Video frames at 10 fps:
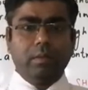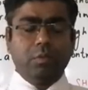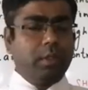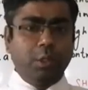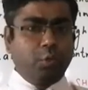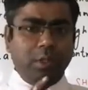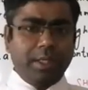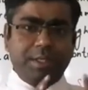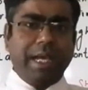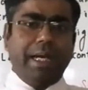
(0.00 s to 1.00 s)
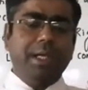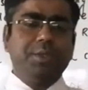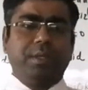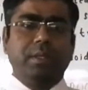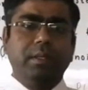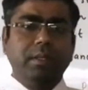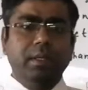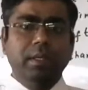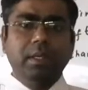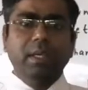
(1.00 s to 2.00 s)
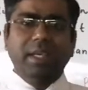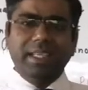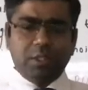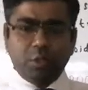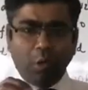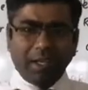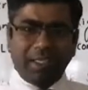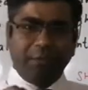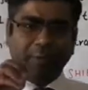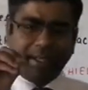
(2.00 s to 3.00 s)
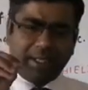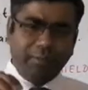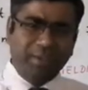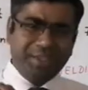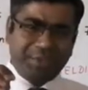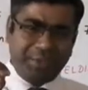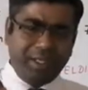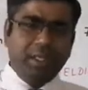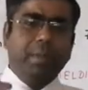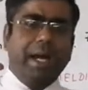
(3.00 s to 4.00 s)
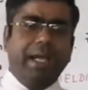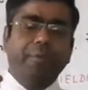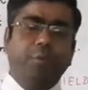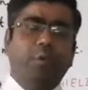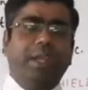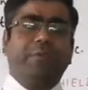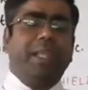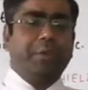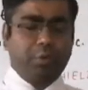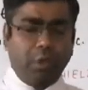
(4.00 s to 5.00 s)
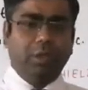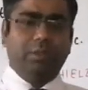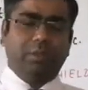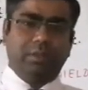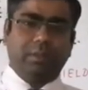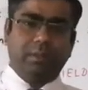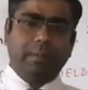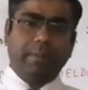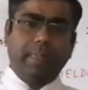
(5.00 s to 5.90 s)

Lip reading: So the nuclear charge is not effectively shielded by 4f electrons.